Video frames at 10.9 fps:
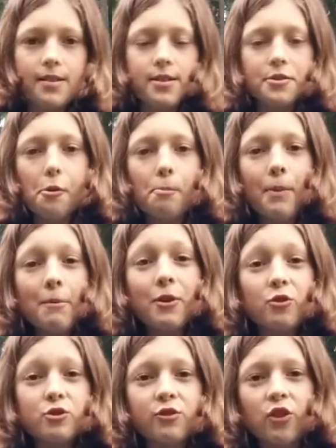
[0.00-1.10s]
So maybe
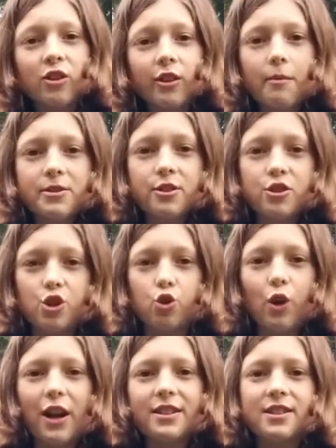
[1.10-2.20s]
Christopher Columbus's
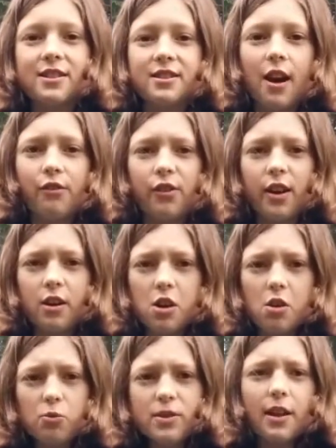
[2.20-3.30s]
greatest discovery
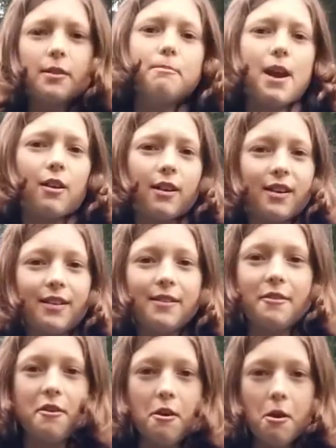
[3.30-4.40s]
was not America,
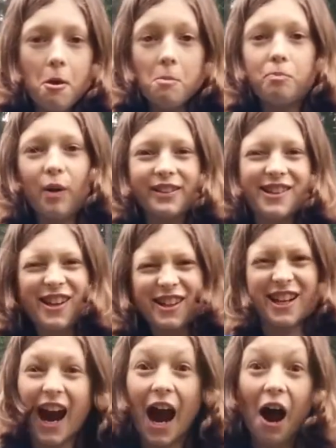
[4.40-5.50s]
but
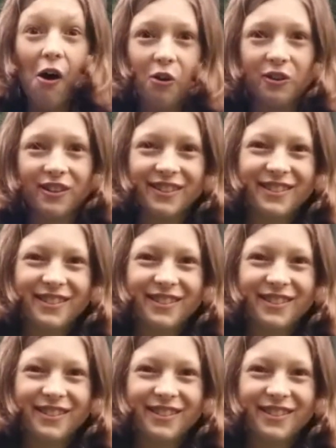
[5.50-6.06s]
cacao.